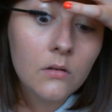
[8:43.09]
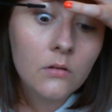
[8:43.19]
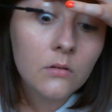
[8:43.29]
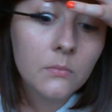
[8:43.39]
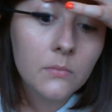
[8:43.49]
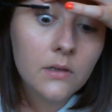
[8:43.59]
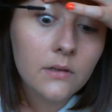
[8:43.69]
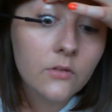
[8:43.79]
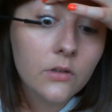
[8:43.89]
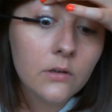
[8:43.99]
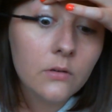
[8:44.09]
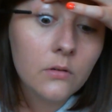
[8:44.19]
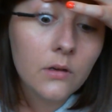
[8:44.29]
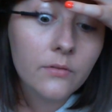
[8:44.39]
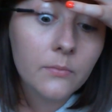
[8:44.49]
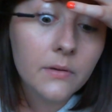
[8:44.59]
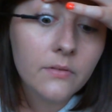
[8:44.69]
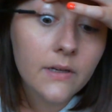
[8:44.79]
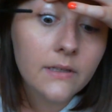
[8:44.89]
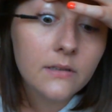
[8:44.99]
Oh, and I've got it all over my
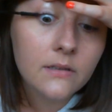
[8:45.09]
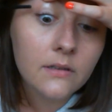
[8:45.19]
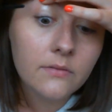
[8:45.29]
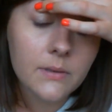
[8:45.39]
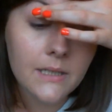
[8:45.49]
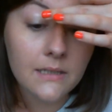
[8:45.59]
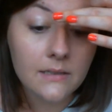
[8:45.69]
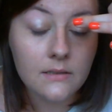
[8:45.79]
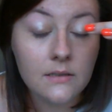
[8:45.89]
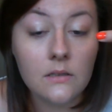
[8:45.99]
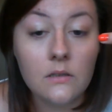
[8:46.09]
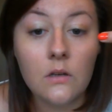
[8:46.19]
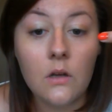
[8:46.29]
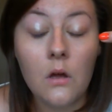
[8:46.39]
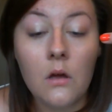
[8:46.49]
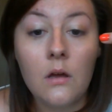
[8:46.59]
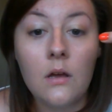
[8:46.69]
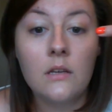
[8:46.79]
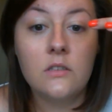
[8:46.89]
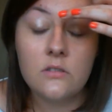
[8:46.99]
face because I've blinked.
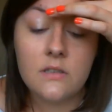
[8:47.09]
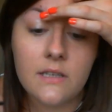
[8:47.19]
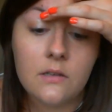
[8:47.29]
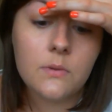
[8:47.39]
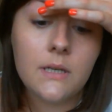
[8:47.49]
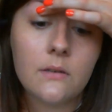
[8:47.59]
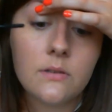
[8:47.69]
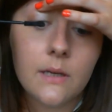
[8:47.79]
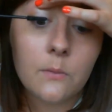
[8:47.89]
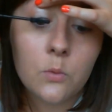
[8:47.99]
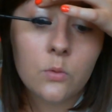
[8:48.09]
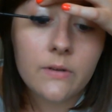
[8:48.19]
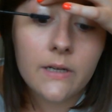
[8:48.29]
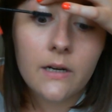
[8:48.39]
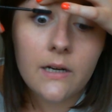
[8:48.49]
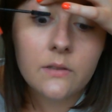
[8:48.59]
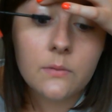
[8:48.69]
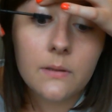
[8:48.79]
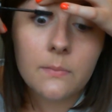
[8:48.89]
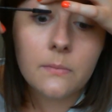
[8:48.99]
Does anyone else get watery eyes
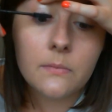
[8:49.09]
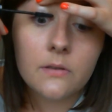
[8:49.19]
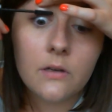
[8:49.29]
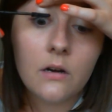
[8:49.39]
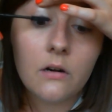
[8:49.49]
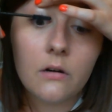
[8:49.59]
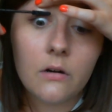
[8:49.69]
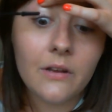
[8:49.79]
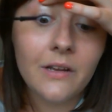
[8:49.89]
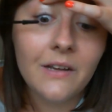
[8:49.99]
when they put mascara on?